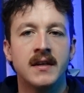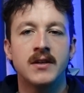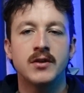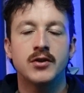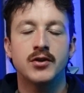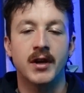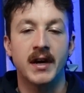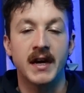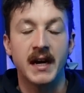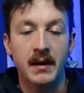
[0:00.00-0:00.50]

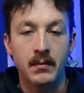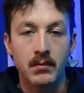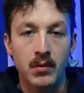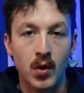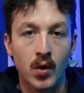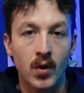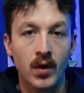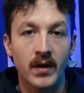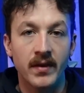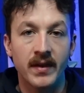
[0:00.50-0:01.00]
training
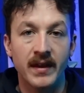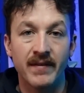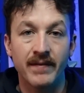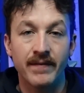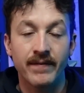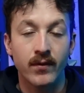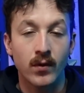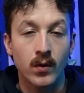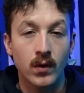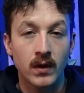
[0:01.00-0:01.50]
more than
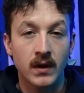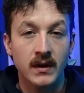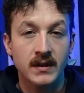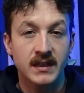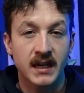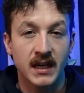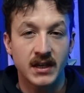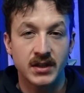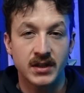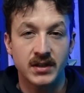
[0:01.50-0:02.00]
4
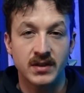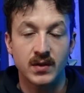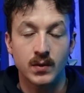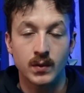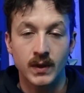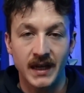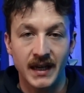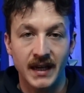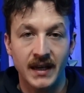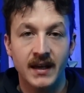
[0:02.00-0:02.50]
sessions a
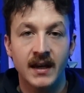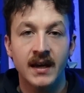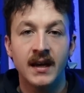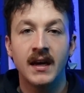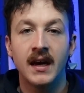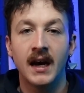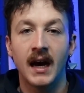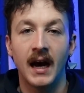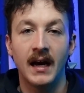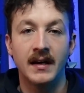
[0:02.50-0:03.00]
week,
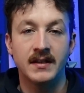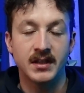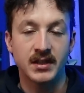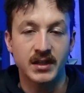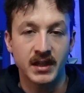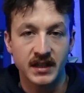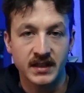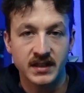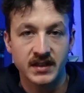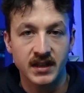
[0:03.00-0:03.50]
I
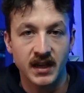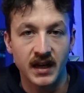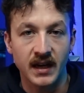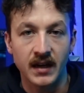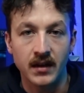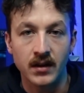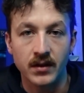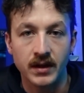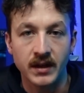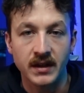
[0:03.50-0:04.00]
suggest
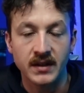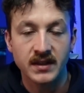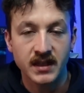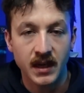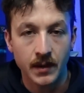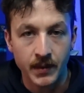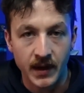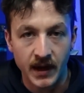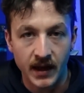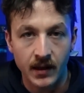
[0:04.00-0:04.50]
including
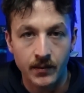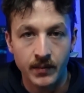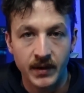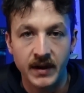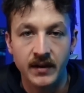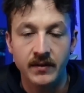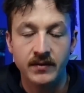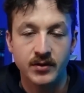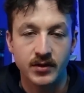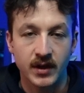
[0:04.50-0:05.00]
some
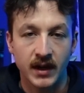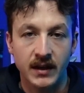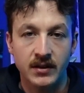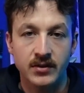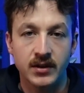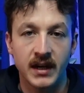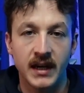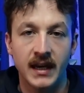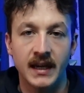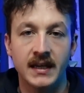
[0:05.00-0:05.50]
element of strength
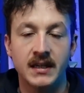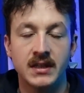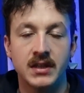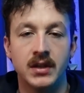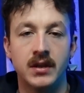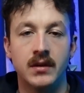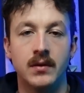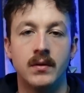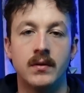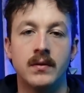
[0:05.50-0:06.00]
training
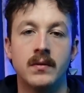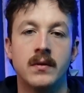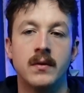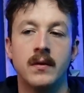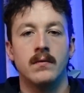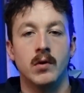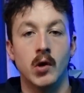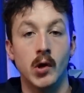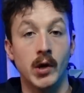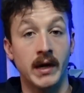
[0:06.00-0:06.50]
into your
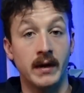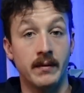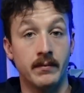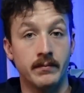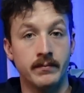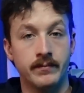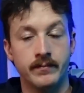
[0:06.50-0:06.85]
rowing.